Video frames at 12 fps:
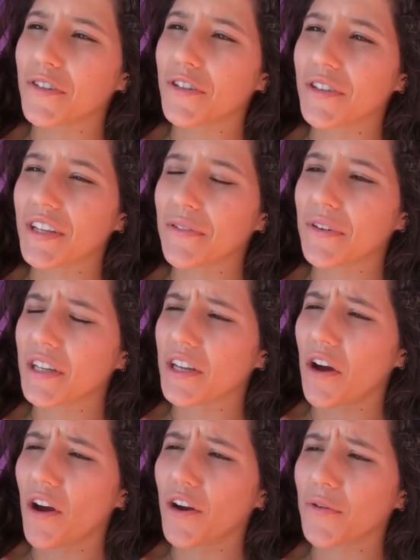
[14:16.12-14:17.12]
they really are,
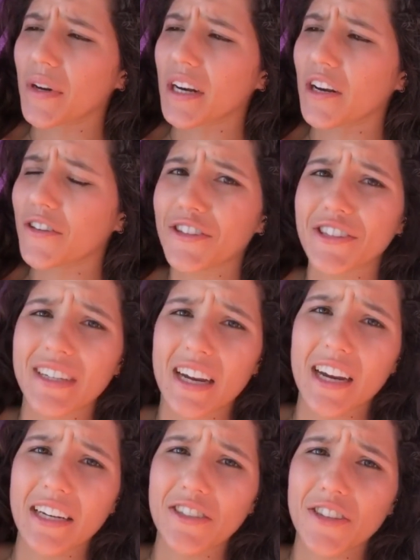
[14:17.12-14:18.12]
and we can understand
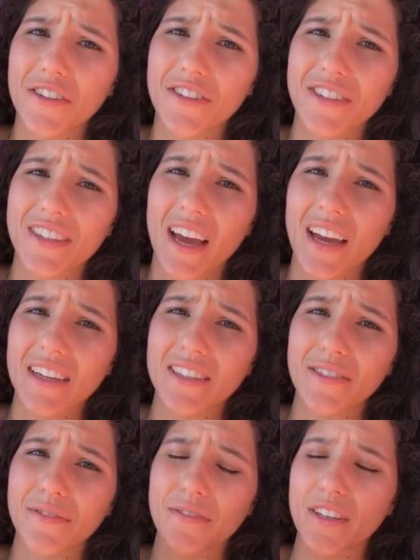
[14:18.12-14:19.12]
each other's sides and
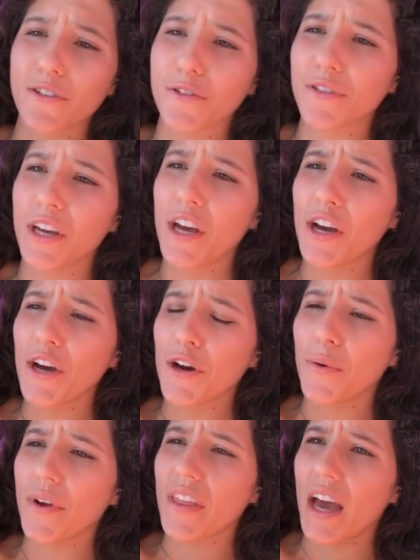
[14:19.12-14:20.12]
views
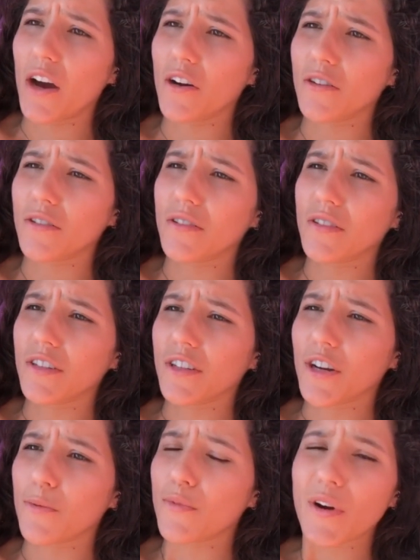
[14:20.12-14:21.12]
without,
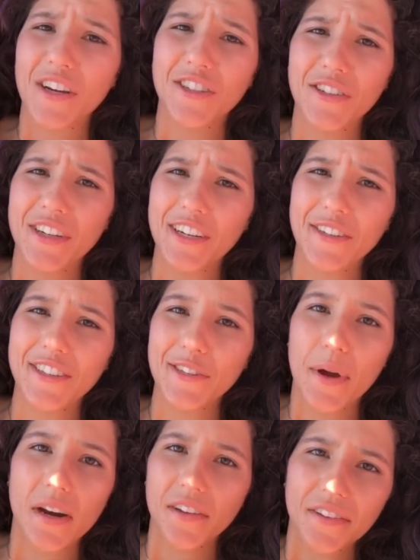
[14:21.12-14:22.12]
pressuring you to do
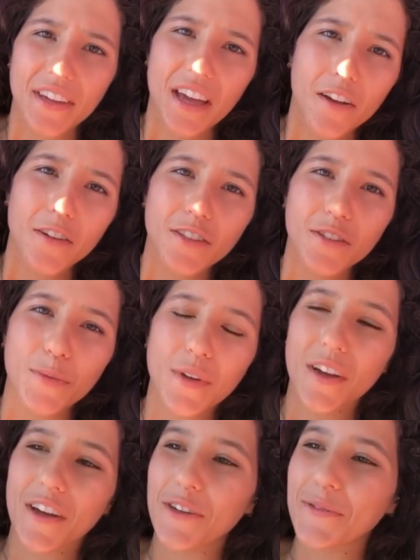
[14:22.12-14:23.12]
anything else.
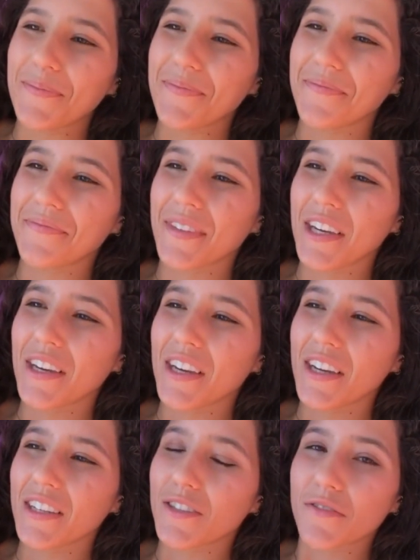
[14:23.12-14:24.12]

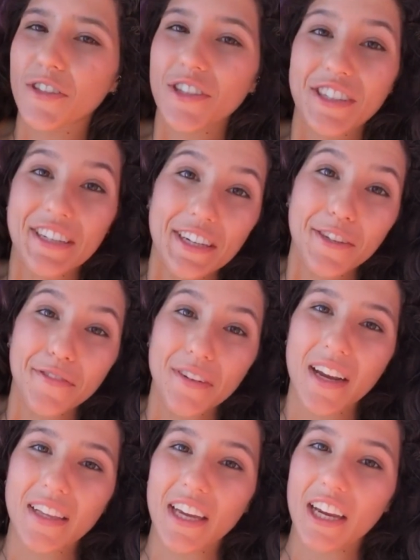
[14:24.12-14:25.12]
So if you just need a friend,
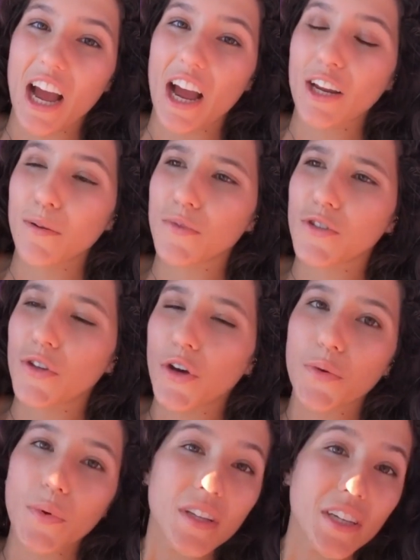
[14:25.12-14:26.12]
like, I am so
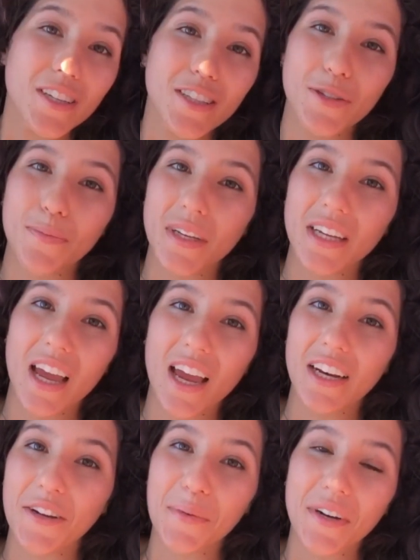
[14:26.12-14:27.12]
willing to meet
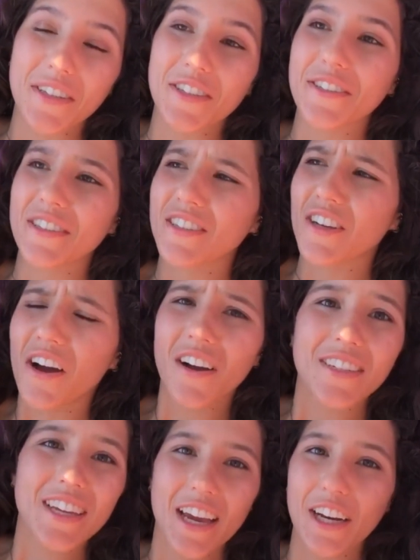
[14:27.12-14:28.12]
anyone and talk to
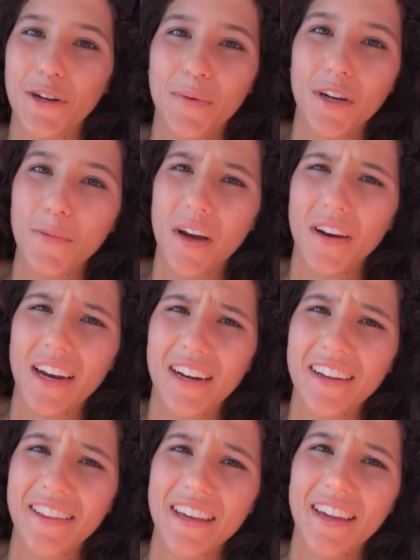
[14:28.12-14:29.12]
anyone about
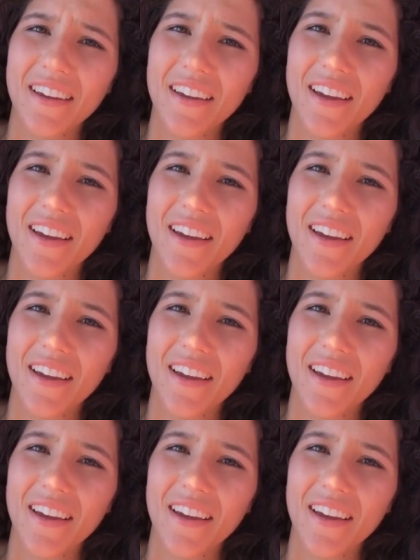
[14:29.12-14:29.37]
anything,